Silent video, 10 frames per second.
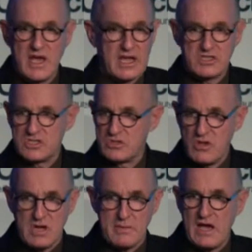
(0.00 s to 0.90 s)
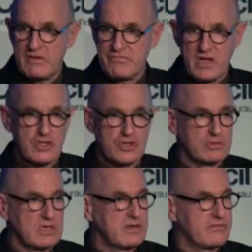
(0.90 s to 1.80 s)
and it's not about
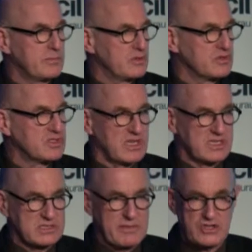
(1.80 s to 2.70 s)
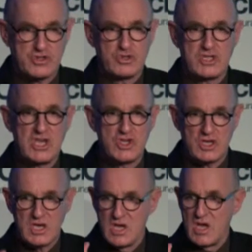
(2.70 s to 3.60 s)
financial deliverables, it's about
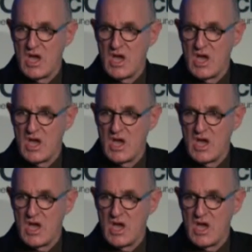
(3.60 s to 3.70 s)
strategic,